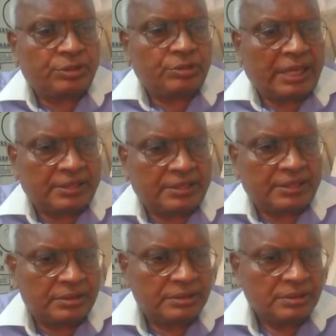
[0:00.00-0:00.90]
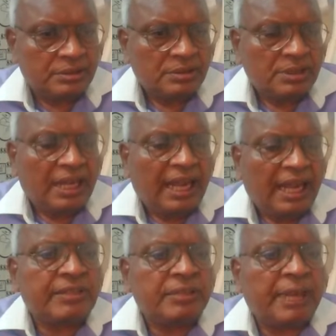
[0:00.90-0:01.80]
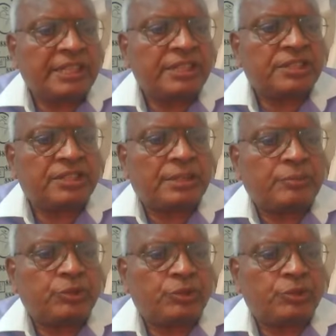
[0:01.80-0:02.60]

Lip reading: together, having many systems